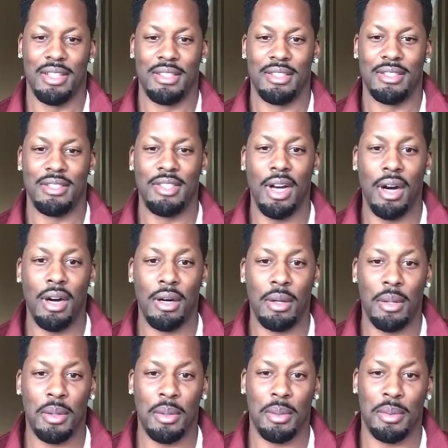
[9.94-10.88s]

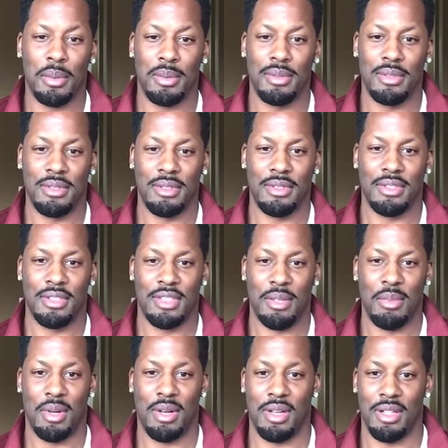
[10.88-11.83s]
No. Come
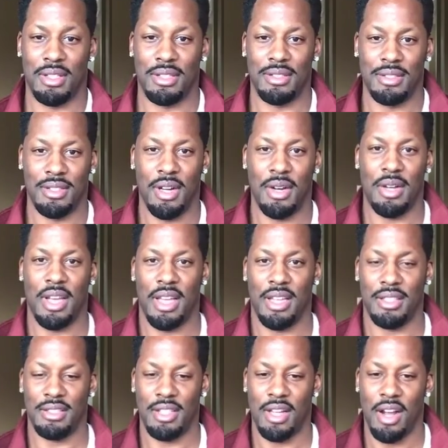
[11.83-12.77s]
on. Okay.
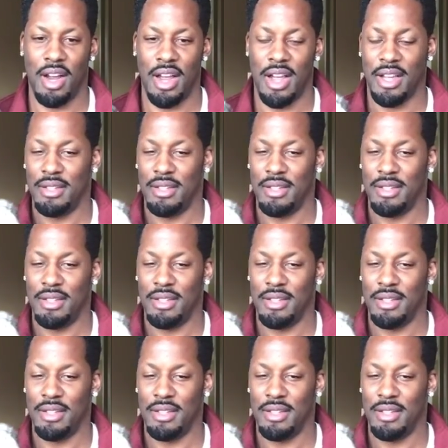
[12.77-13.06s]
All right.